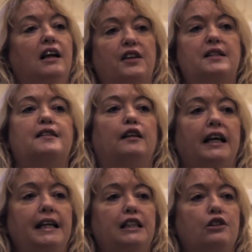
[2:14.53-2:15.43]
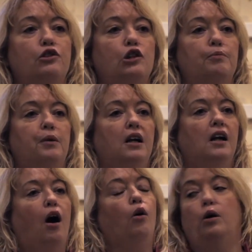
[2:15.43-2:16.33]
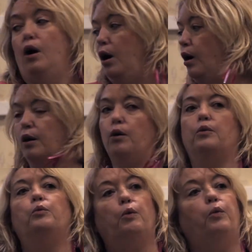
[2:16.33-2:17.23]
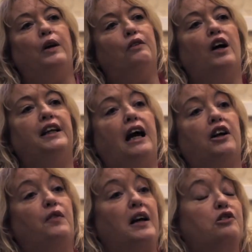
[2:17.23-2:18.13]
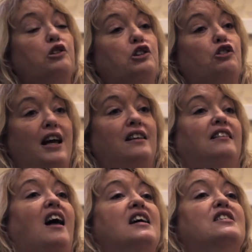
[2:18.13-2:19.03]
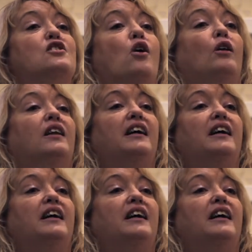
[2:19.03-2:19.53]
This is the ladies' room. Oh, we're running out of extra strength Lysol.